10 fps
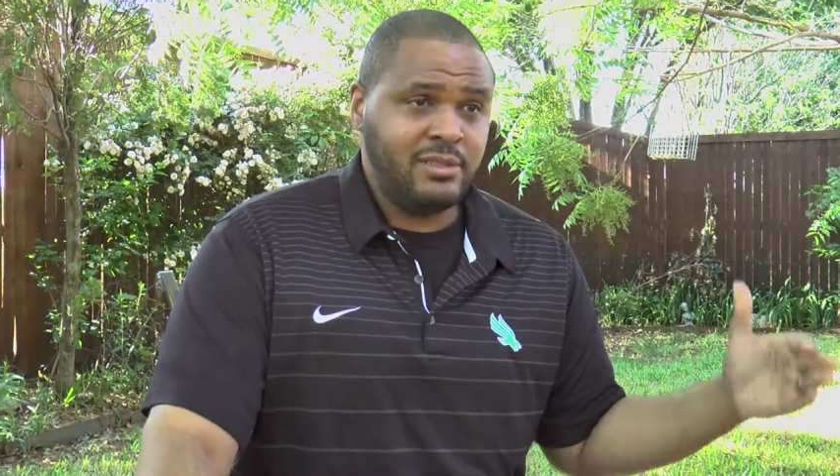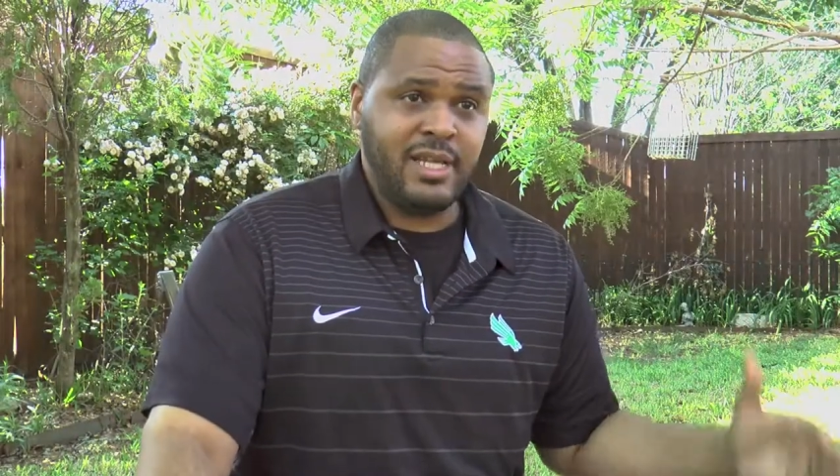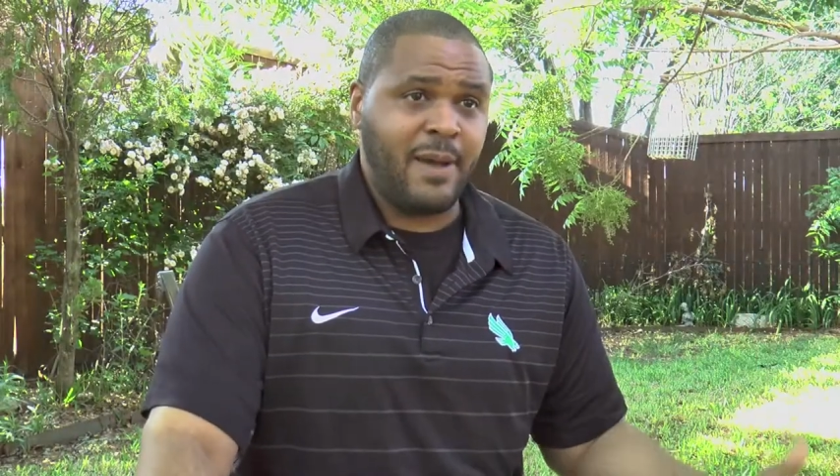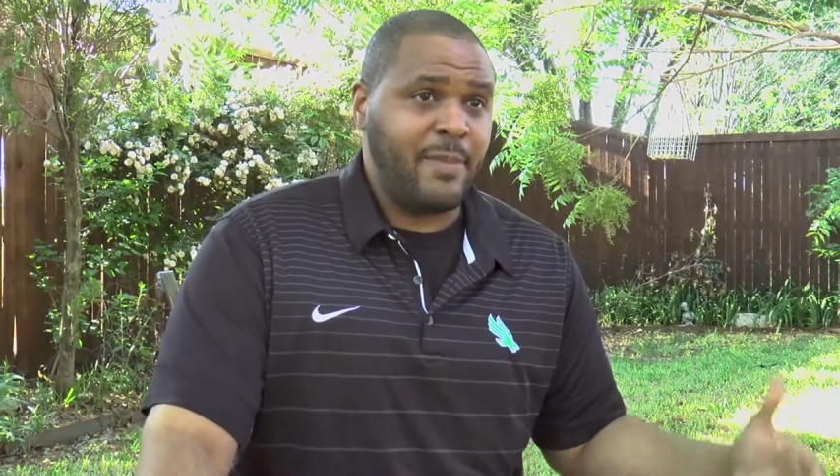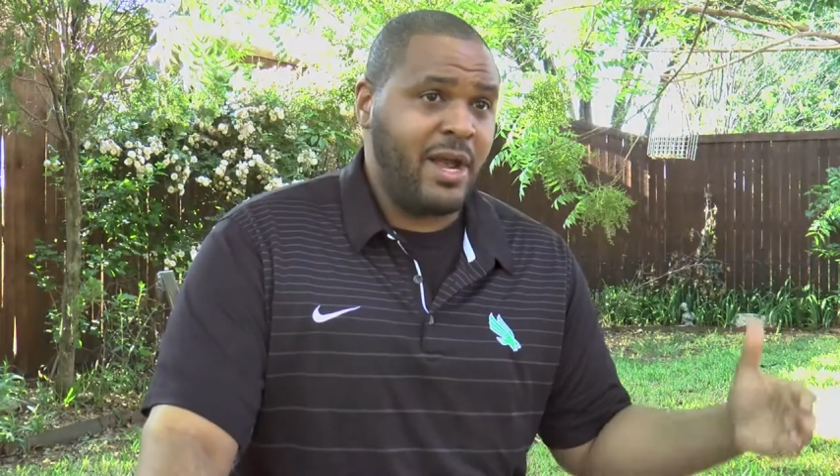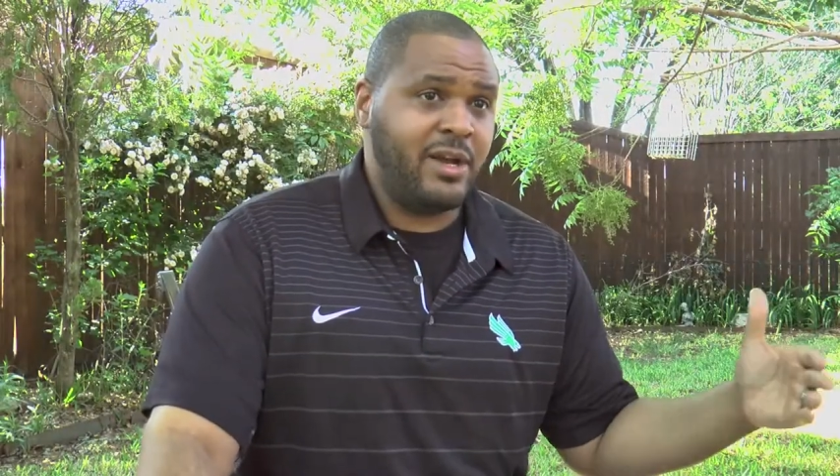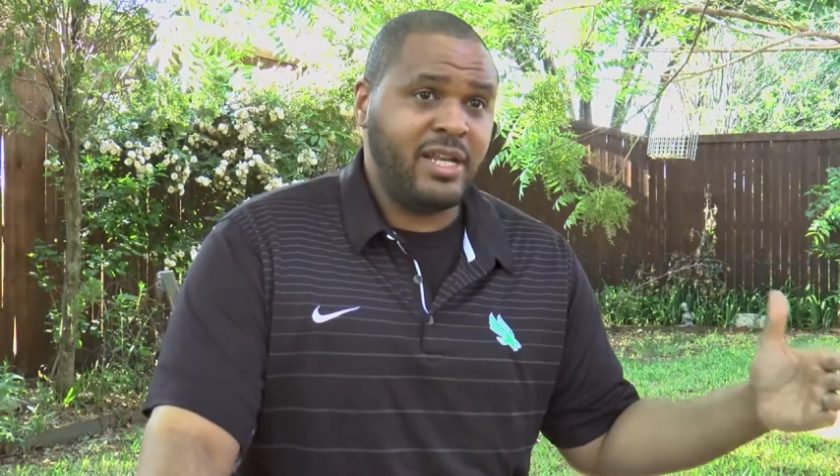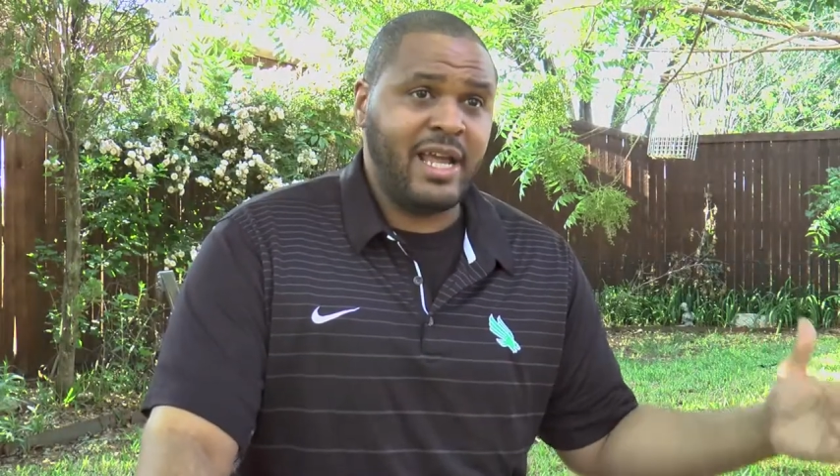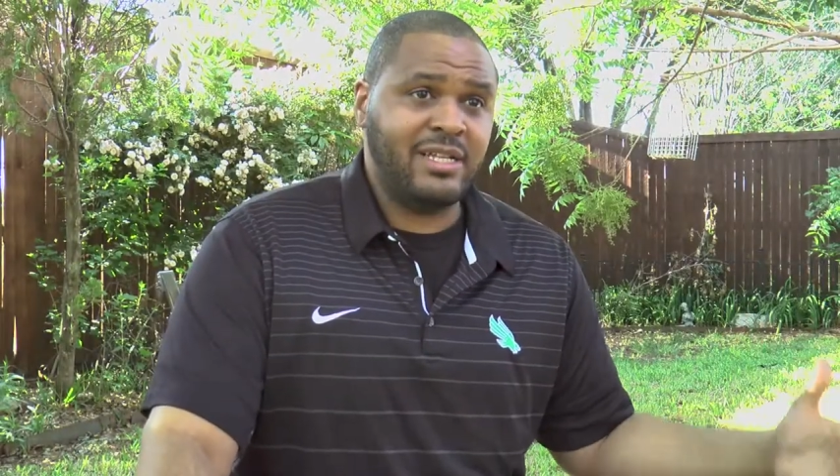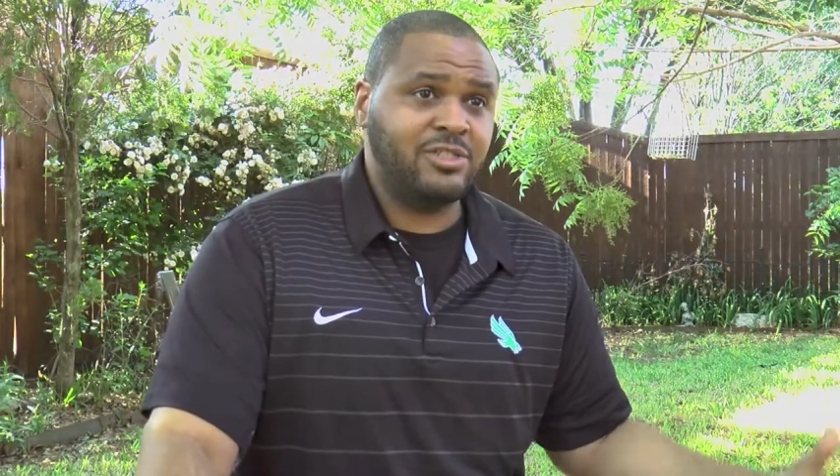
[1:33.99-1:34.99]
got married
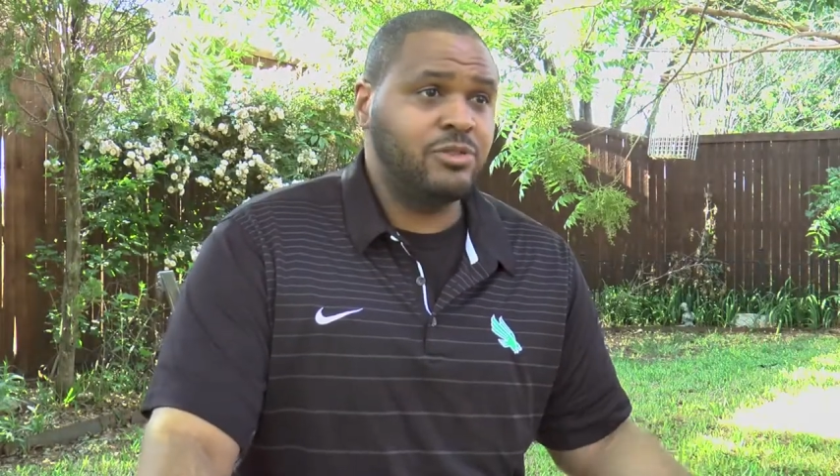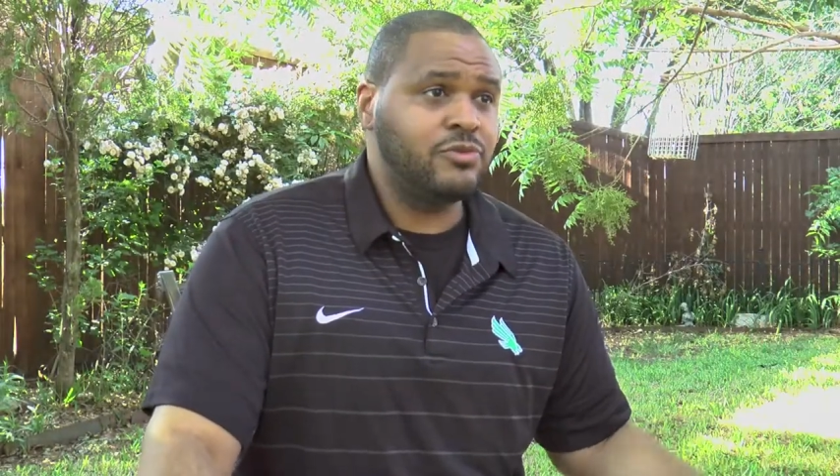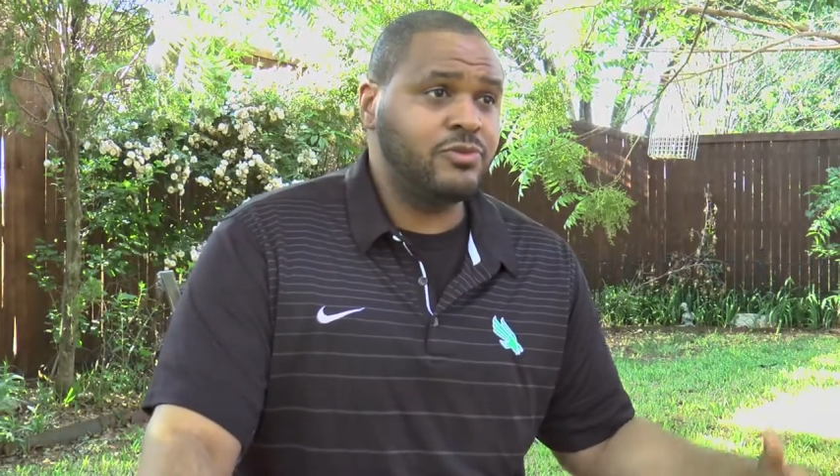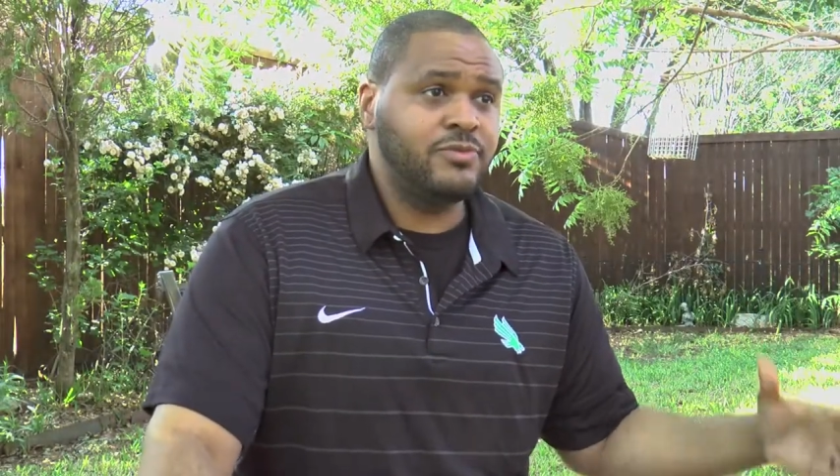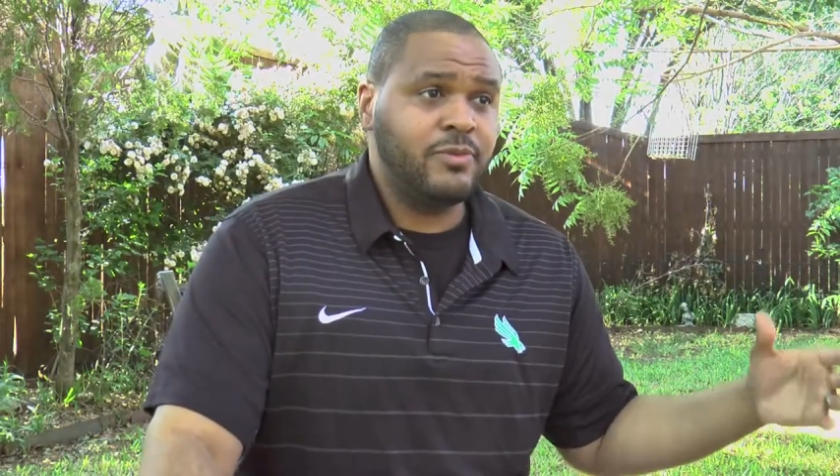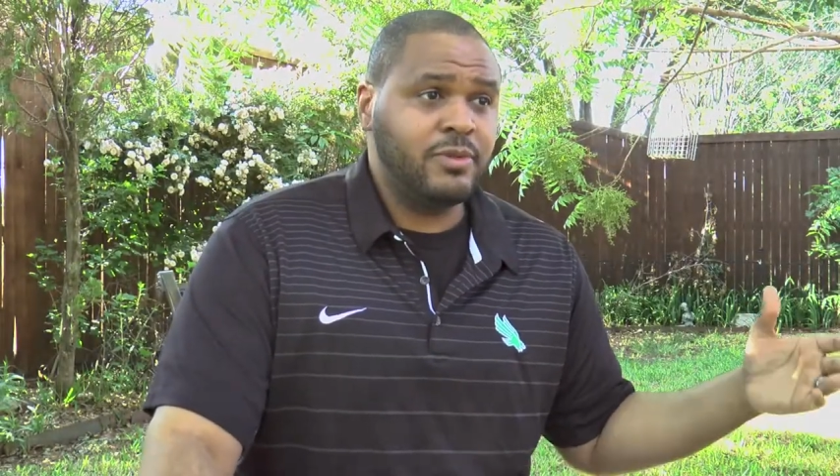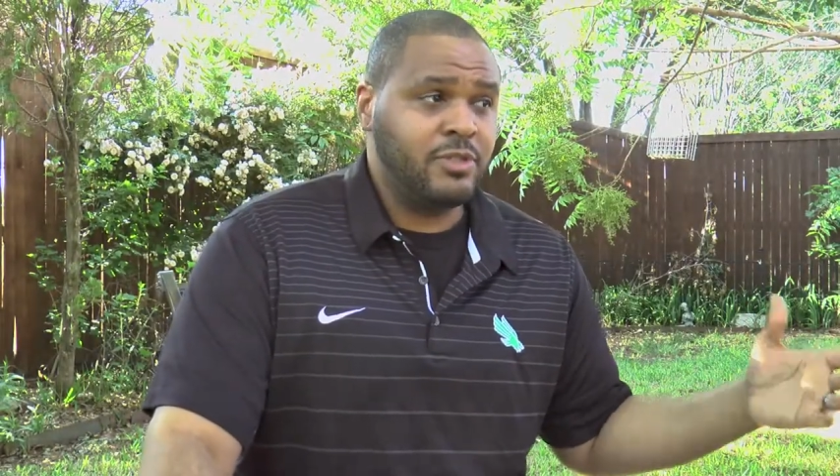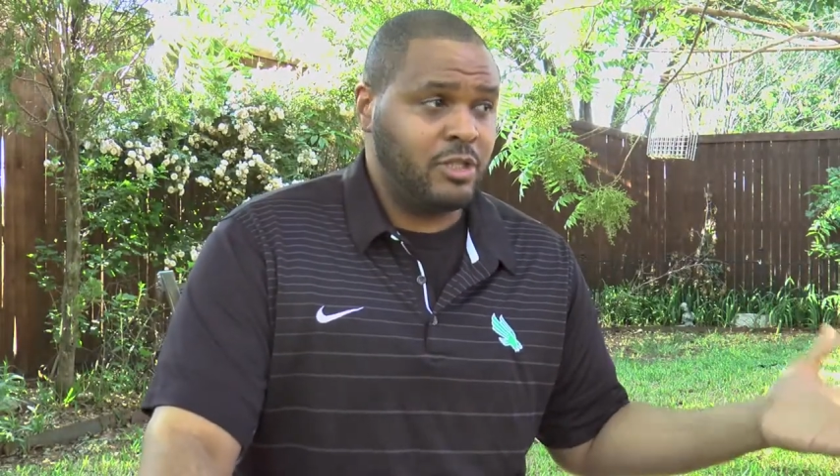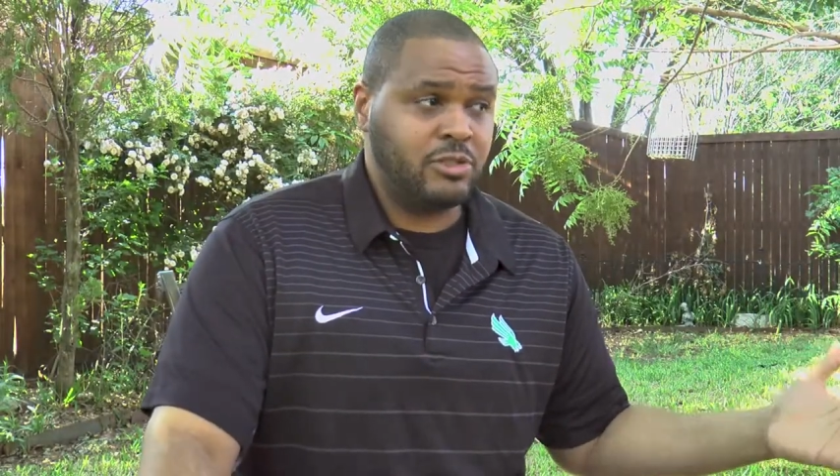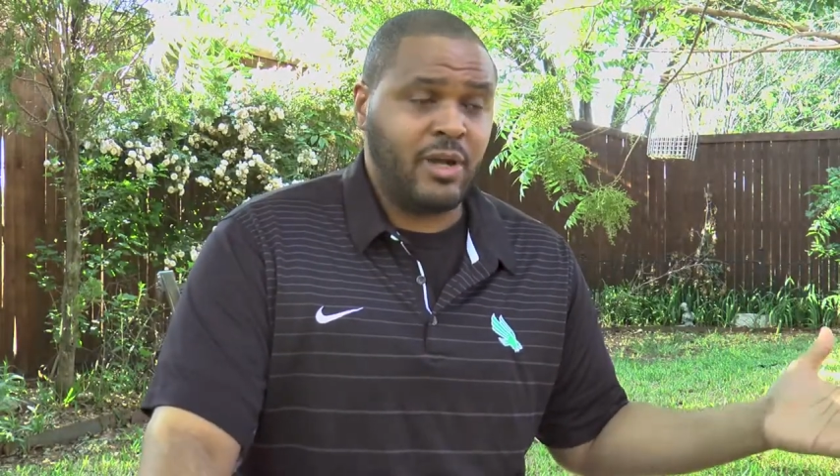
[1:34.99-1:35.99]
and had children,
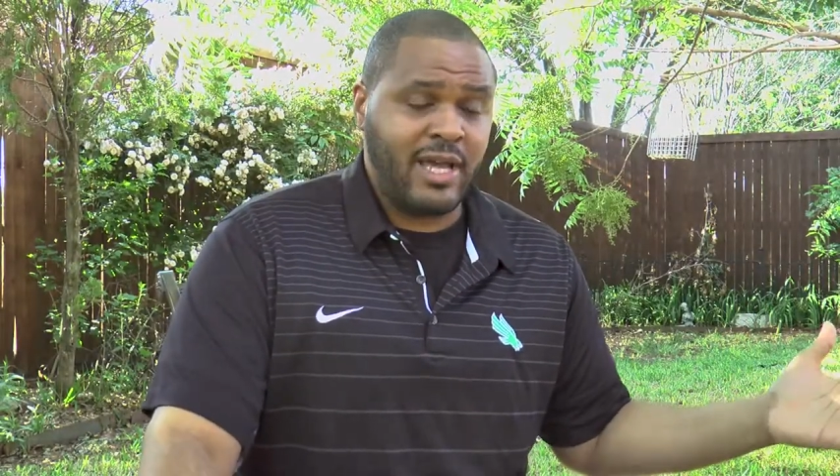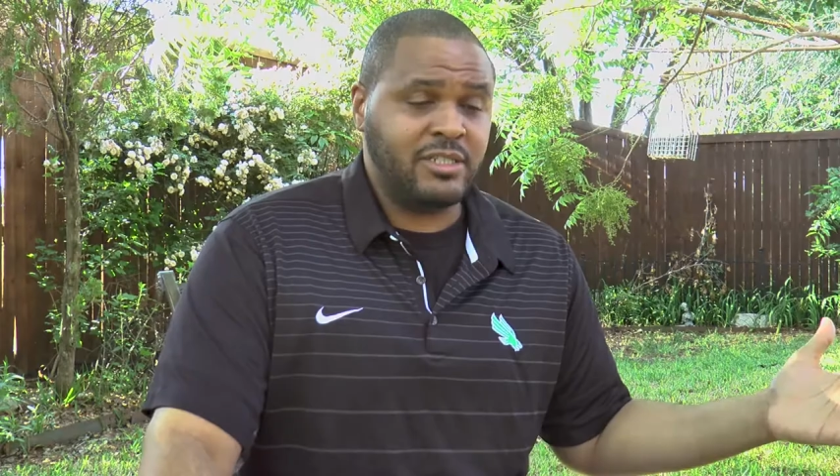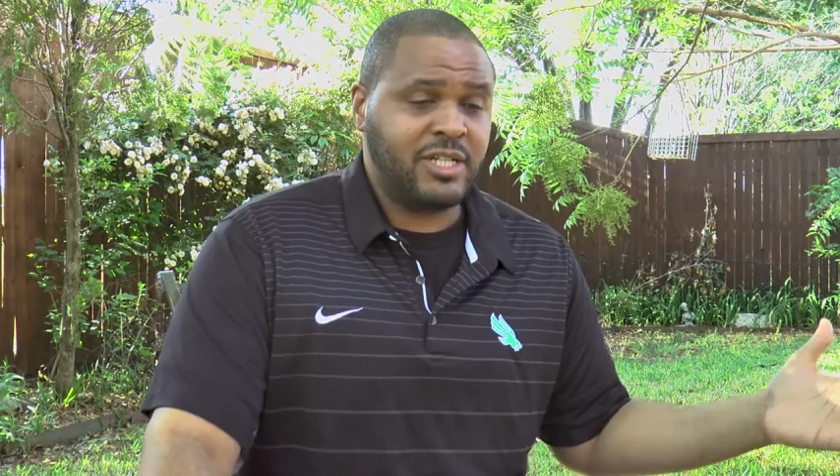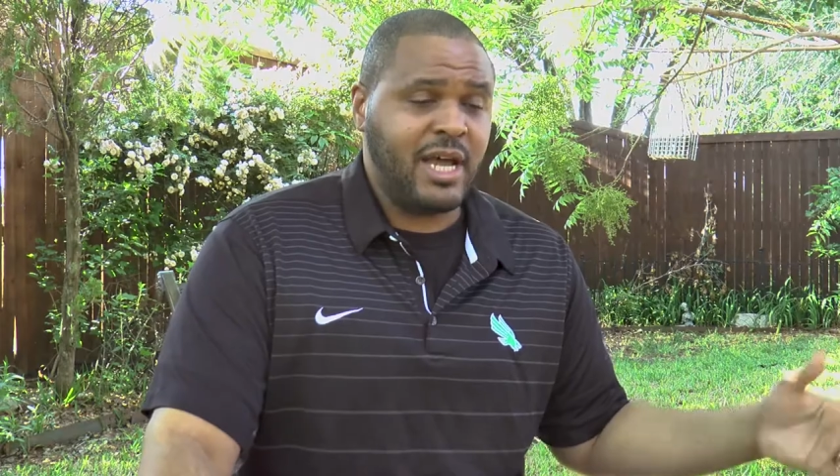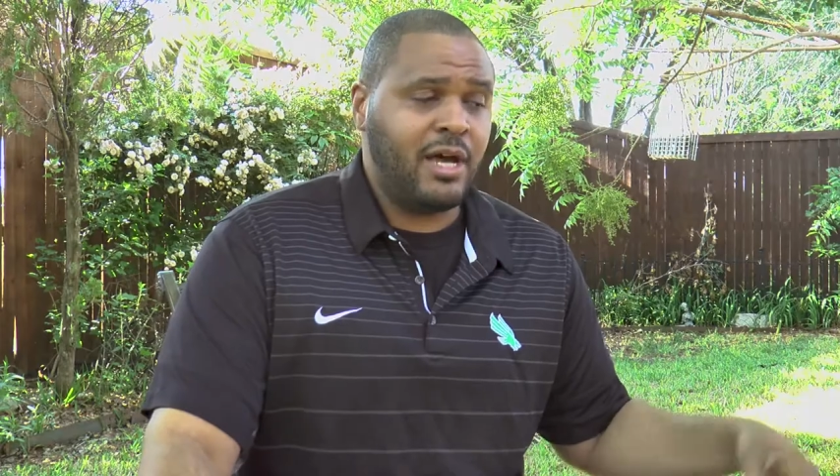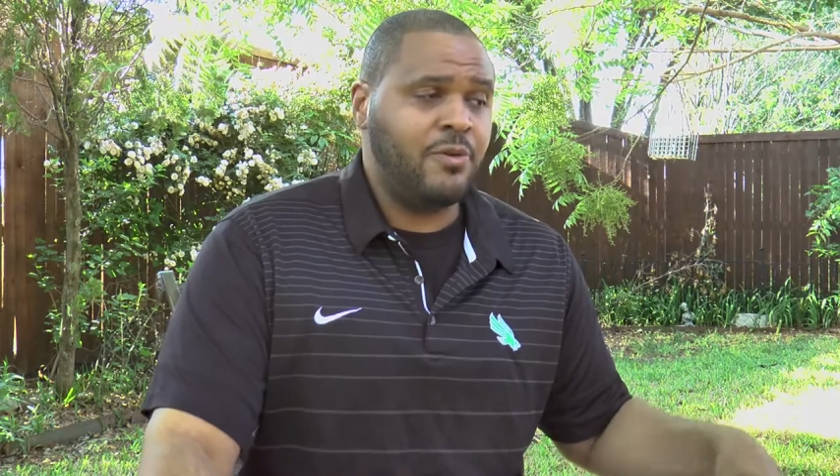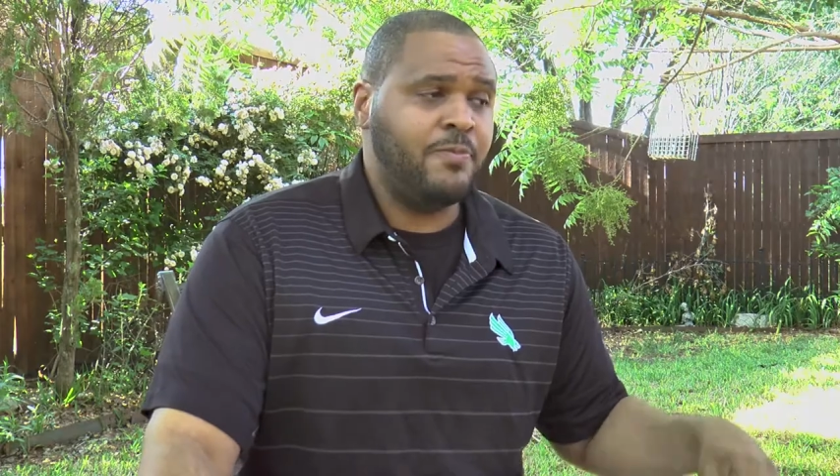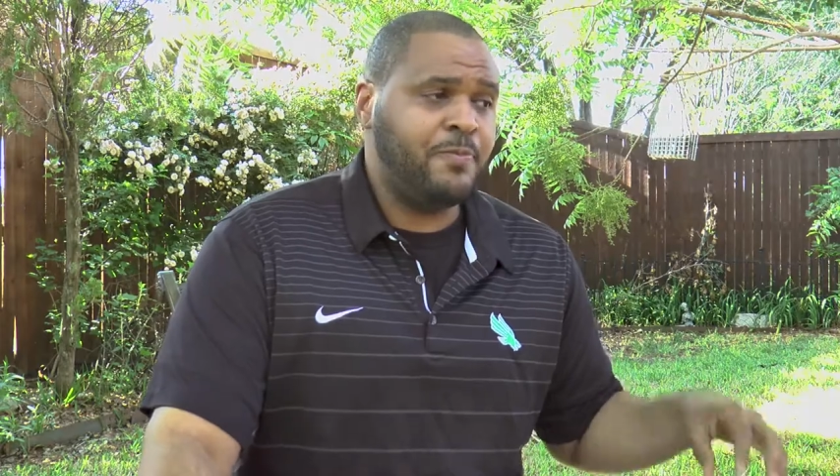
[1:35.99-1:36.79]
you know, so I had a child,